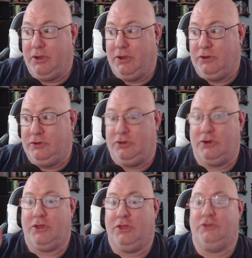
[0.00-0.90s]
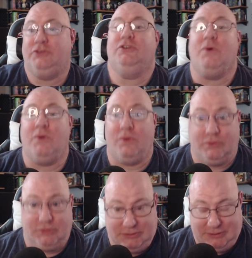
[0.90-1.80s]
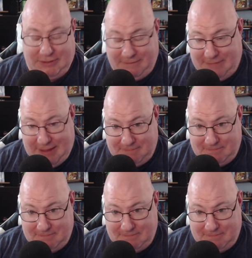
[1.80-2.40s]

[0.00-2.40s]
took the souls of them.